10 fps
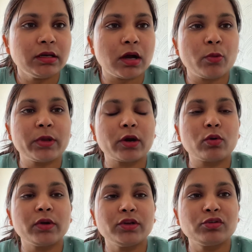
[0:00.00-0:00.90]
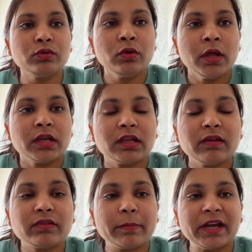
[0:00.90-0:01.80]
Now we are going to
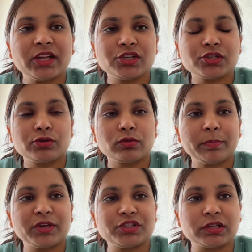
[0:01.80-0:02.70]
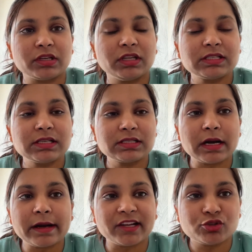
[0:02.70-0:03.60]
give the medication to the patient. This is
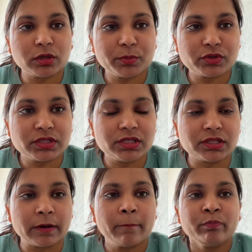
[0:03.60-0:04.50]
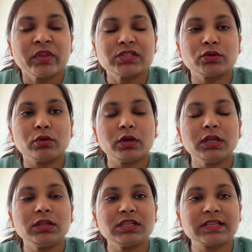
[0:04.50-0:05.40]
our actual procedure. So
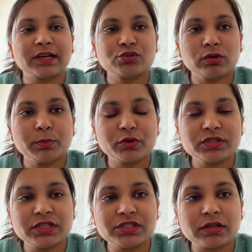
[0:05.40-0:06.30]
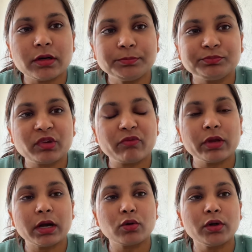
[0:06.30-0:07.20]
in this actual procedure, we
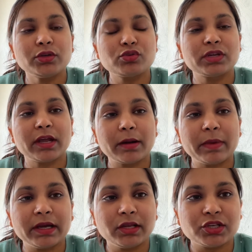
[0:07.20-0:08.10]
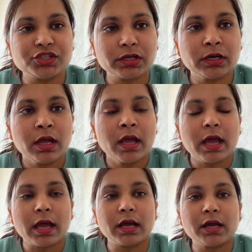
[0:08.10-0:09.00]
are going to take a medication
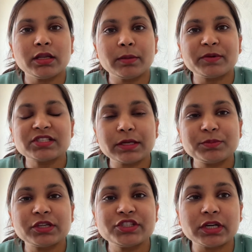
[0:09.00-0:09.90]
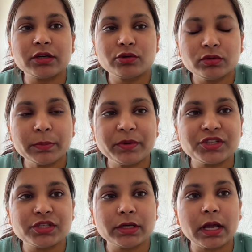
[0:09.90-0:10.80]
and the prescription chart to the
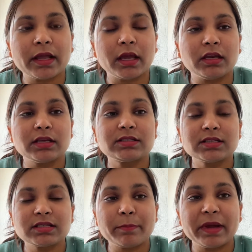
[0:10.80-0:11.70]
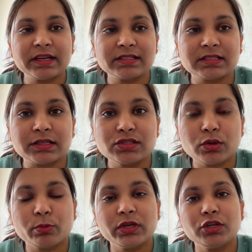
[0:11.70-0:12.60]
patient. Again, it is a medicine,
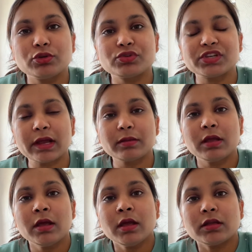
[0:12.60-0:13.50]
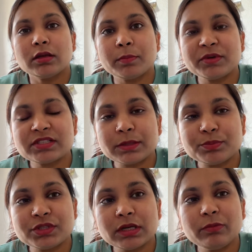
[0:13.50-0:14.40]
so we need to check the
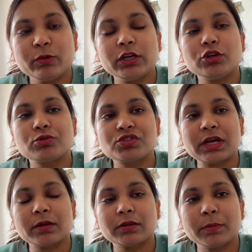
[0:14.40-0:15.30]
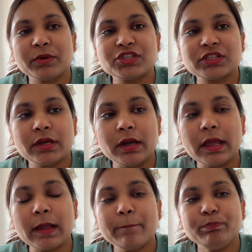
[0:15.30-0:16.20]
prescription, we need to check the patient
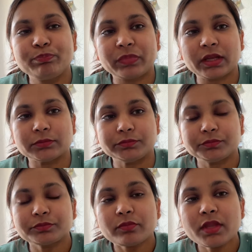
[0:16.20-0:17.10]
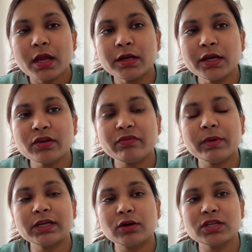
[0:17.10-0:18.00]
name, date of
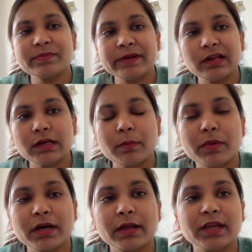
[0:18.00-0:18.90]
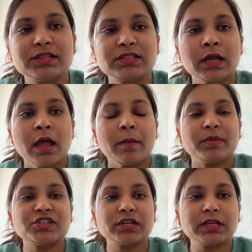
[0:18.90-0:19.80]
birth, hospital number, against
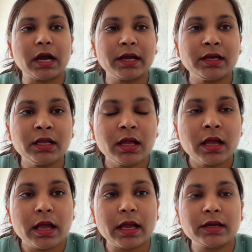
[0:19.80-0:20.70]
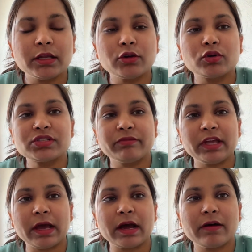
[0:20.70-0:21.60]
patient ID, and the notes we
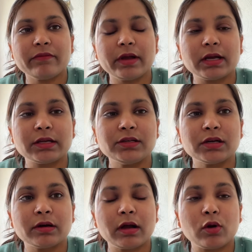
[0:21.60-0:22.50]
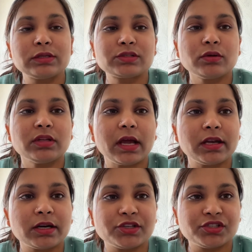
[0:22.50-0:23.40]
have, and also the
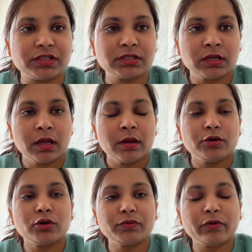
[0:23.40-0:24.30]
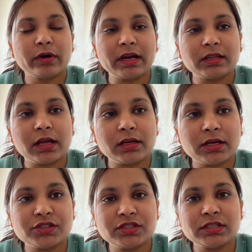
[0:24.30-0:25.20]
allergies. Don't forget the
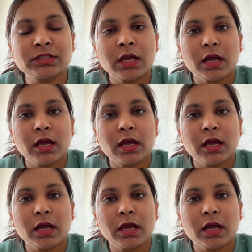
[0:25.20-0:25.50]
allergies.